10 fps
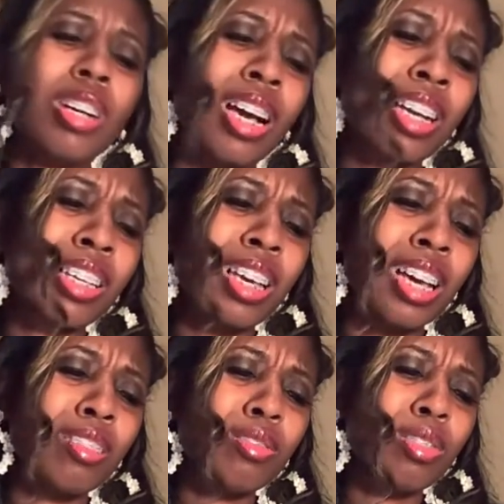I can I
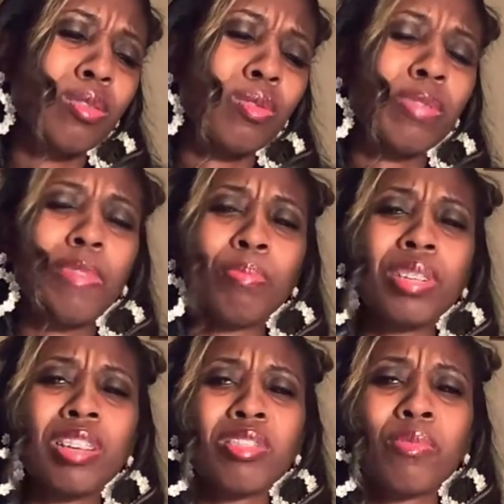don't know if I'm
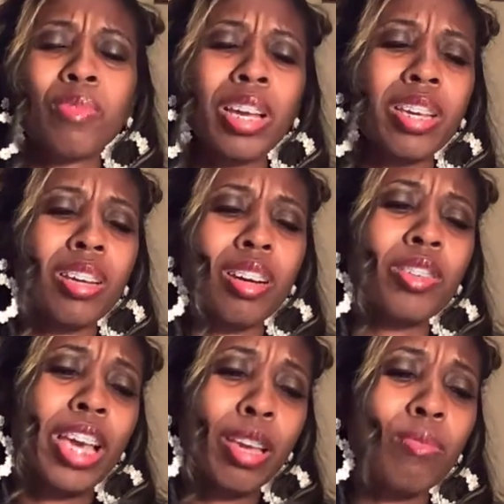pronouncing her
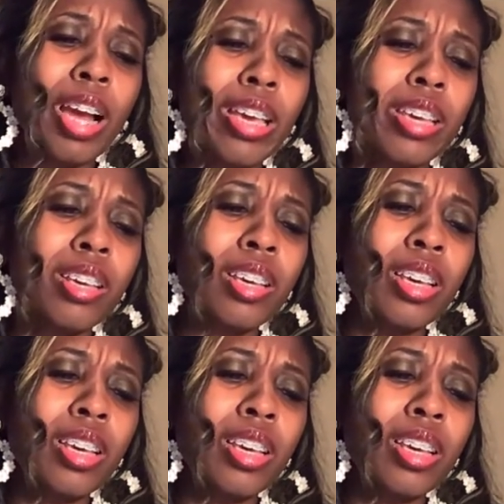name right.